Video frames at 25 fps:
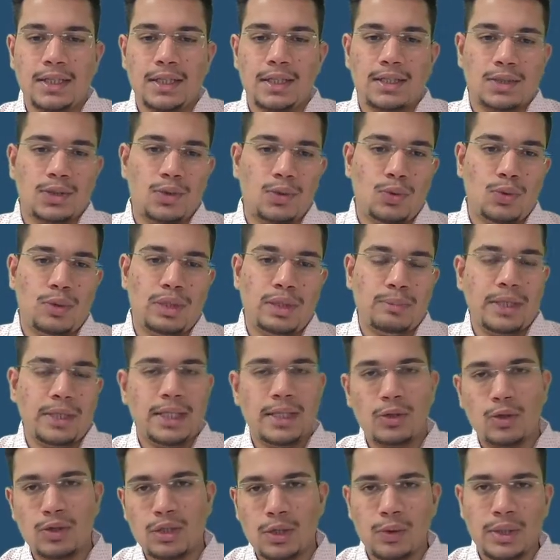So
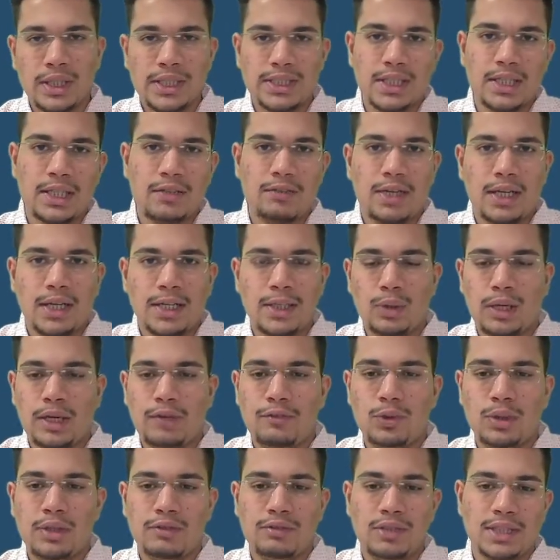depending on the rotation required, you'll
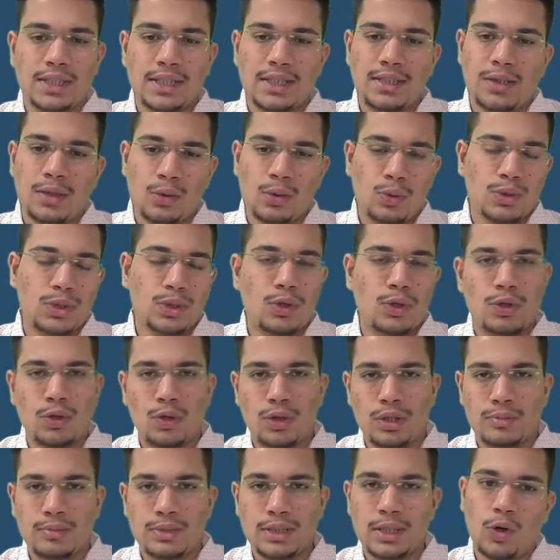have to reverse either rows or
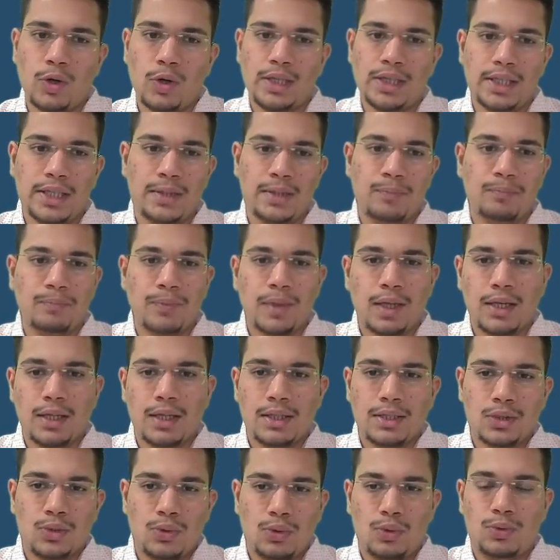columns accordingly.
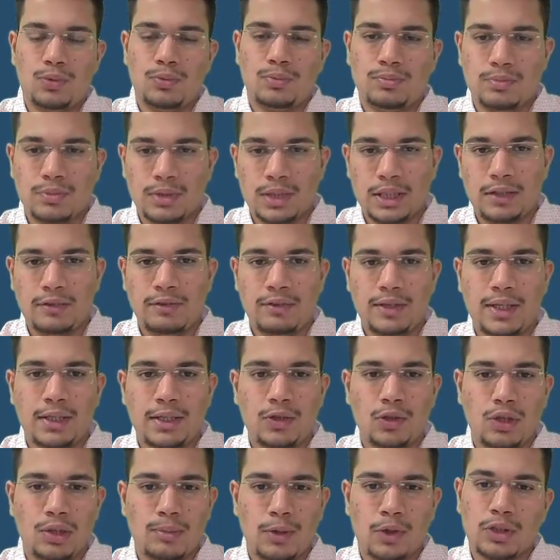So if I
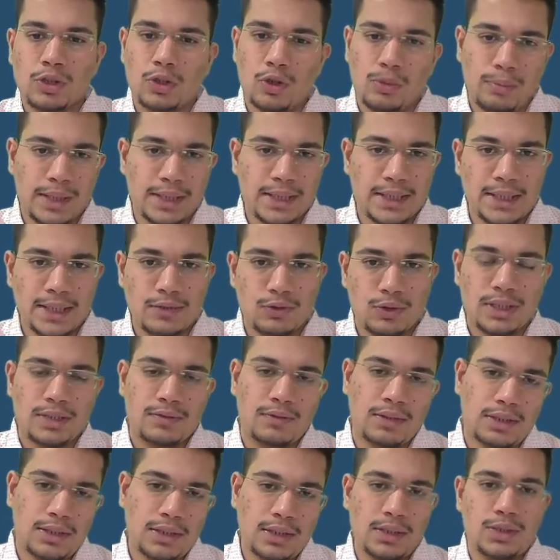talk about the complexities for this
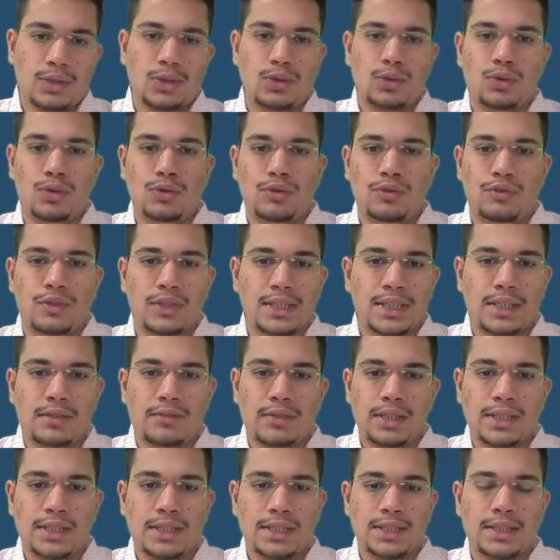one, so firstly
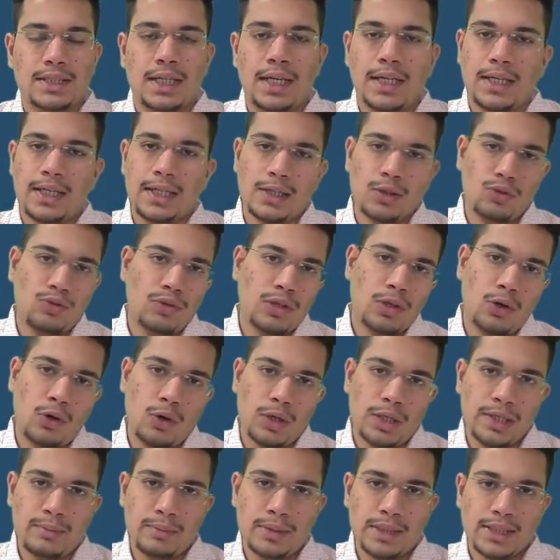we are just iterating over
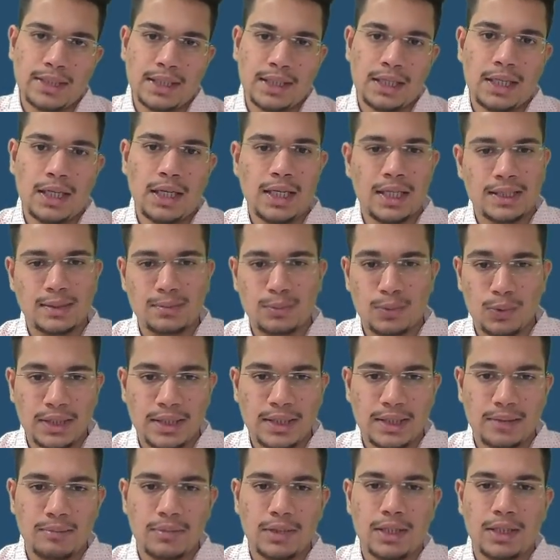all elements and transposing
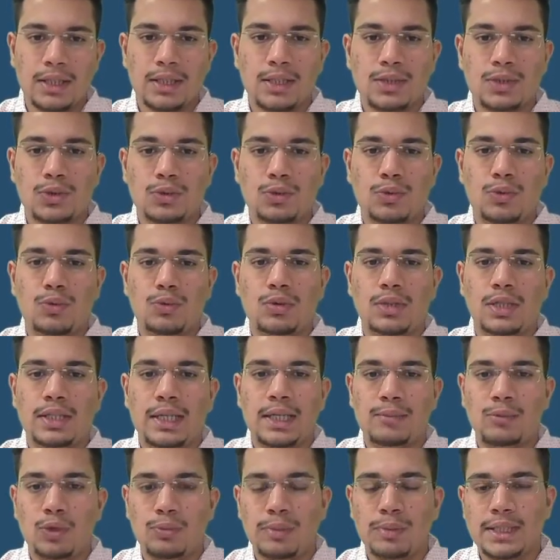them. So the
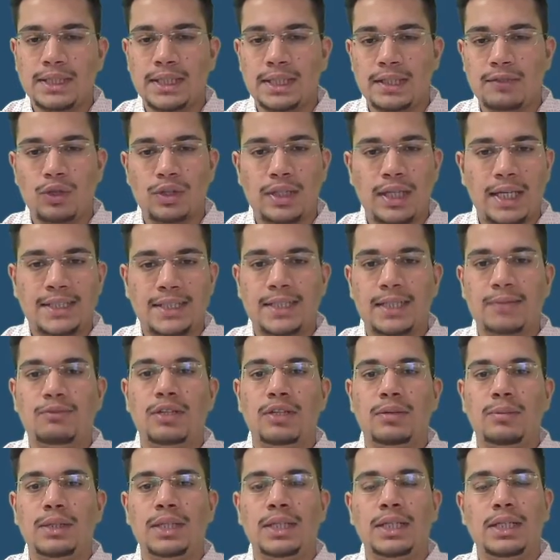time complexity for that step
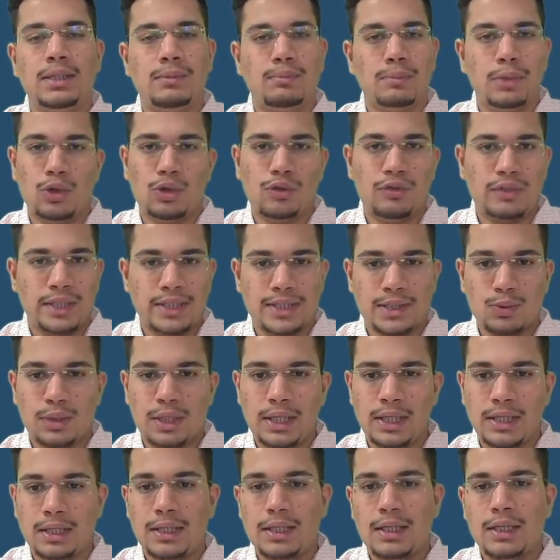will be big O of n
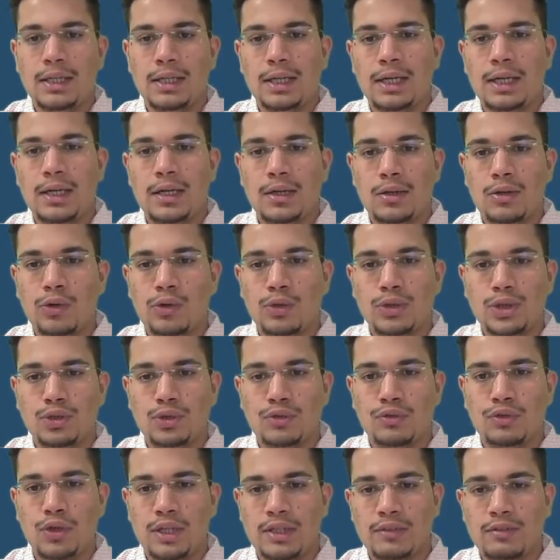square, and also
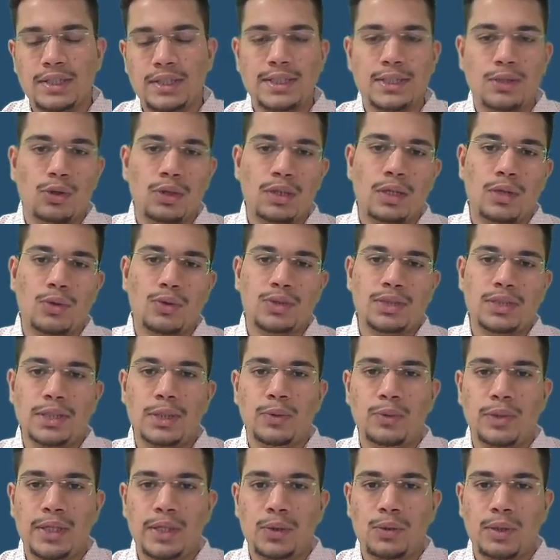for reversing all the rows,
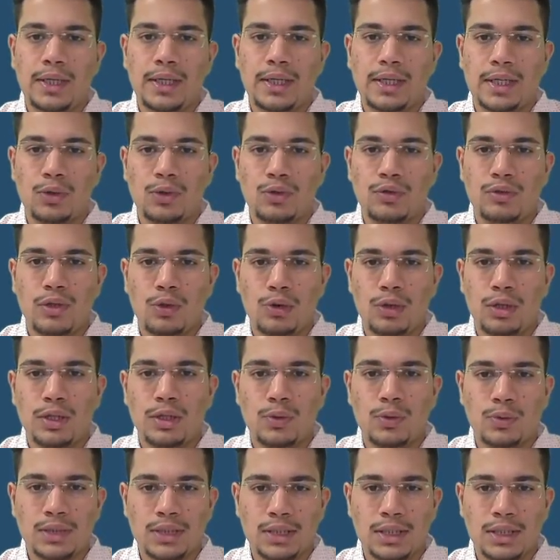you need to iterate over all the
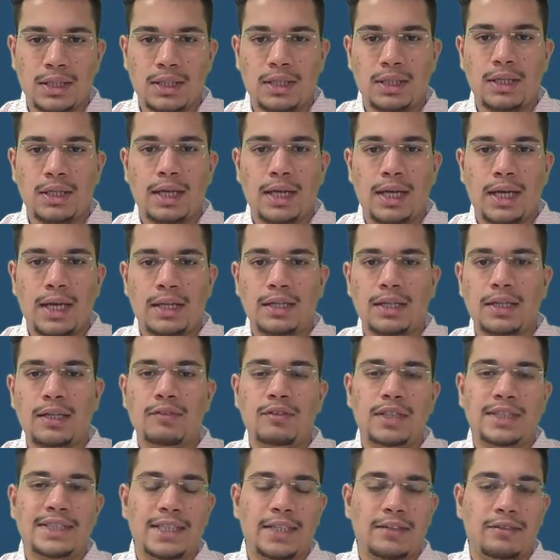rows and
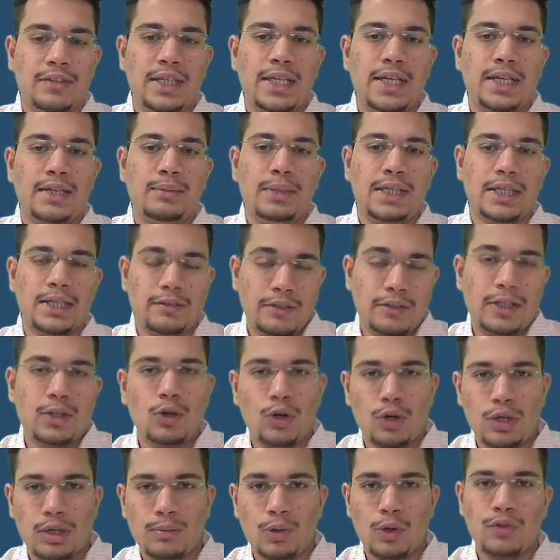reverse every element, every
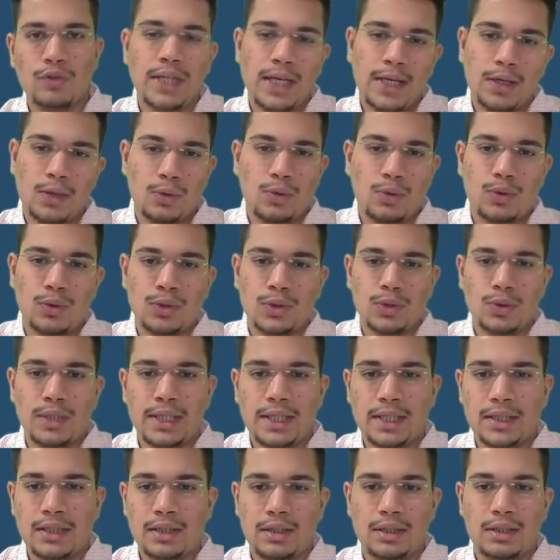column of that row. So
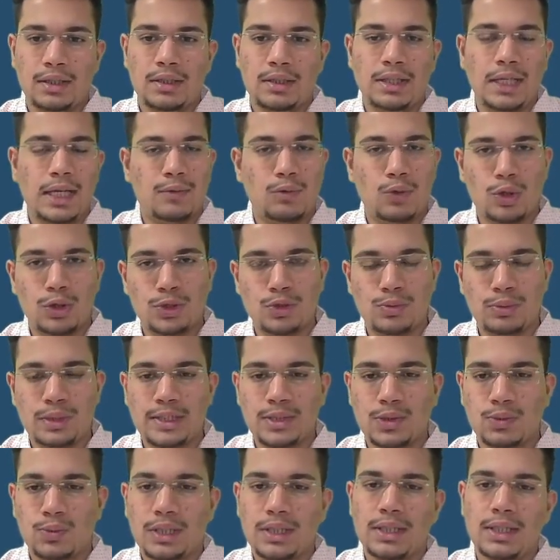again, that would also be n
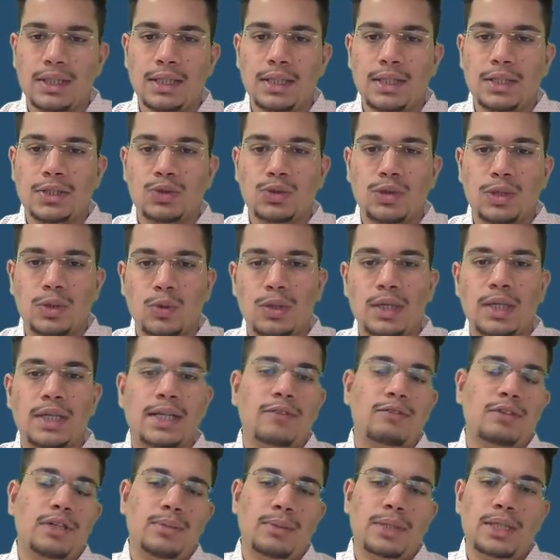square. So the total
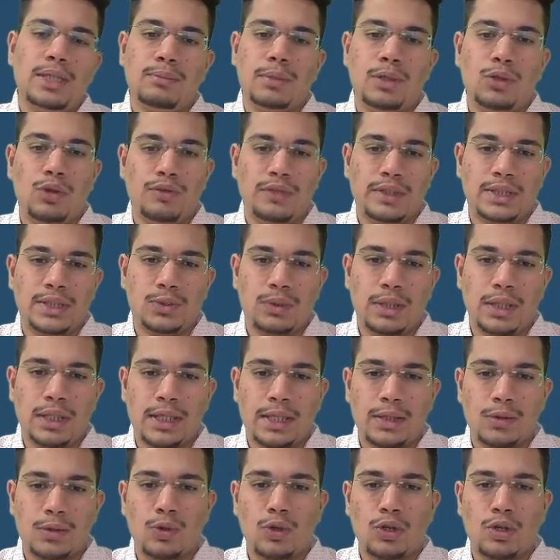time will be big O of n square.
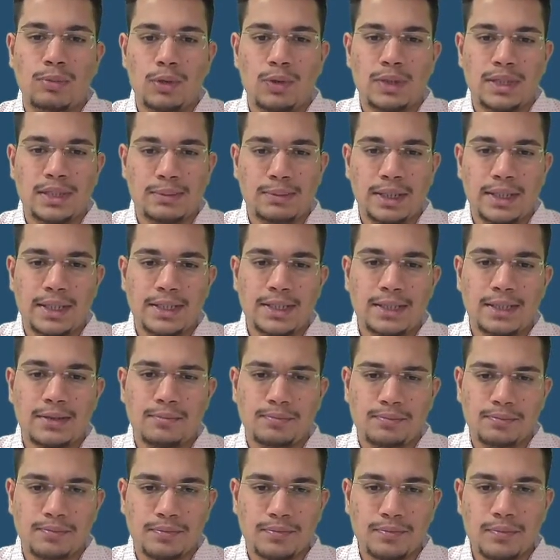And to talk about the space,
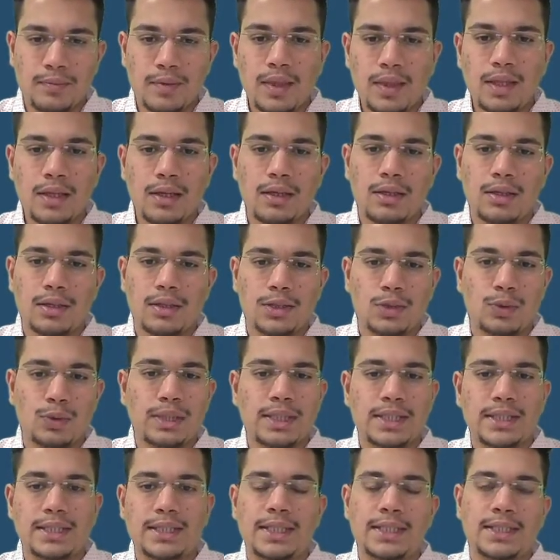so in
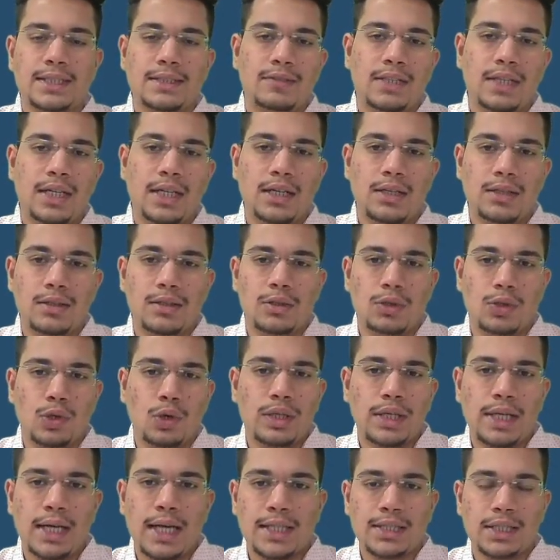this case, we are
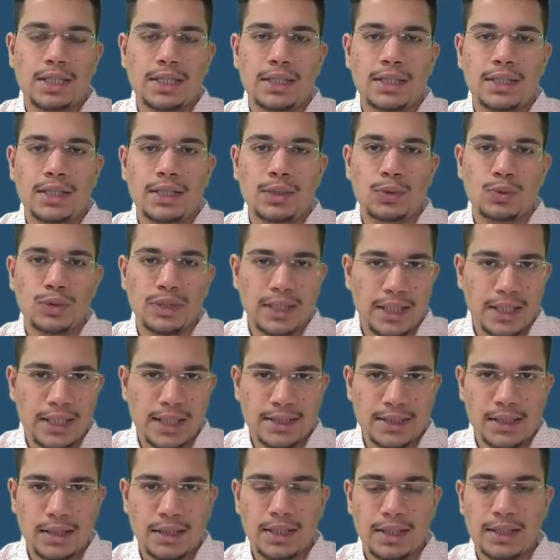not actually using any
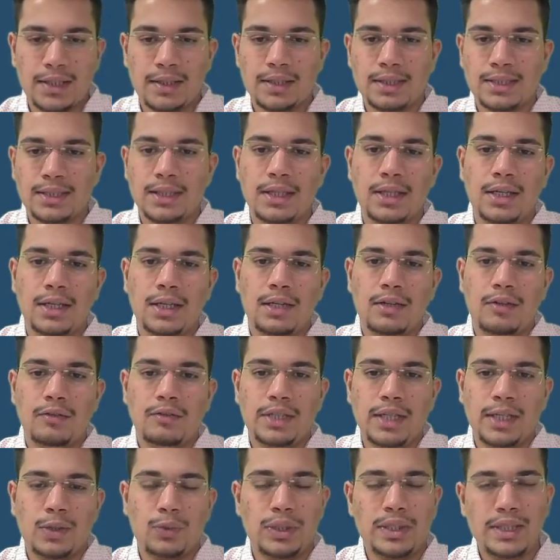extra containers.
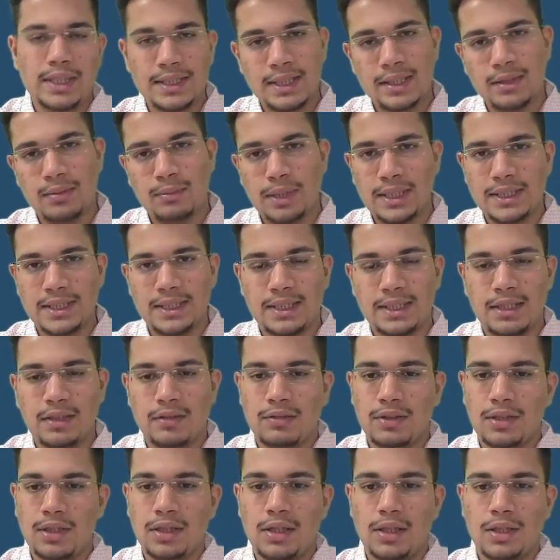We are doing this in place itself.
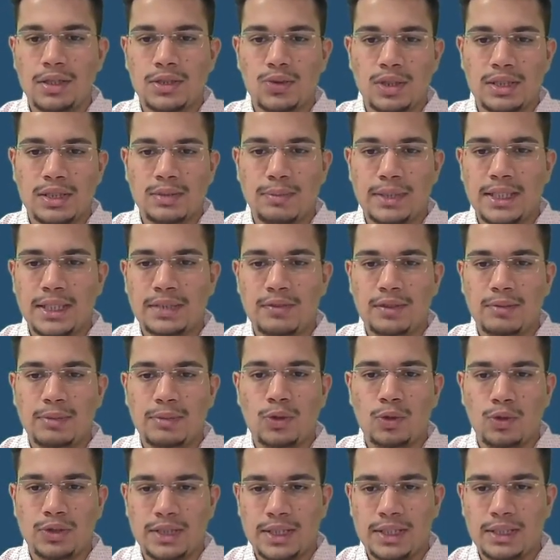So the space will be
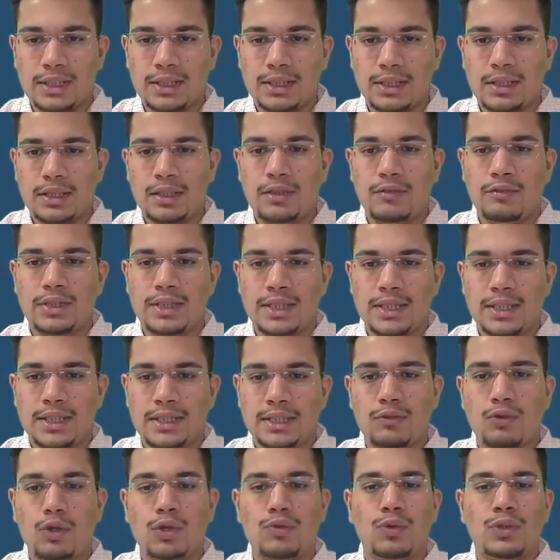constant, which
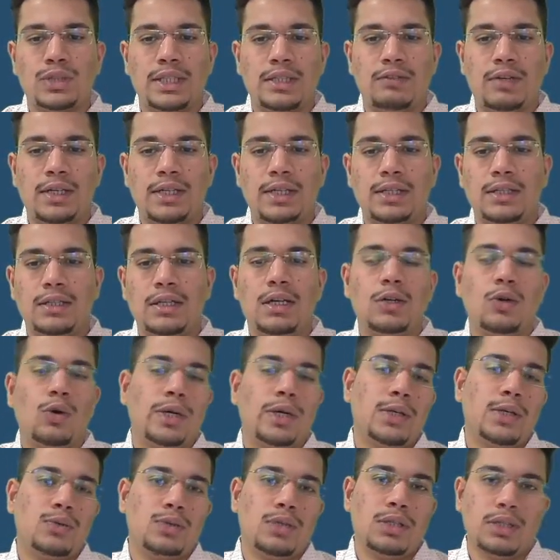is what was required
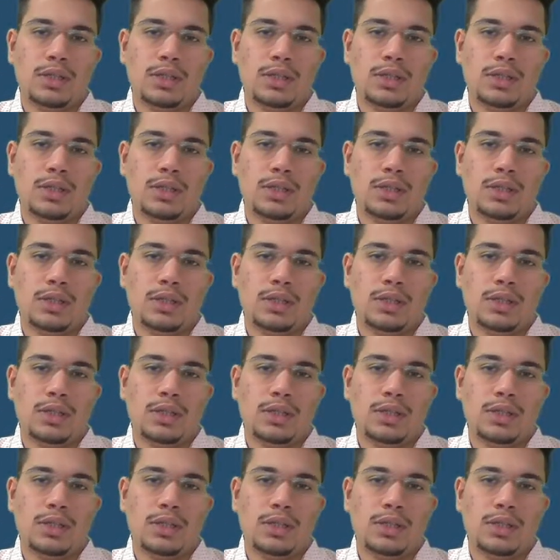according to the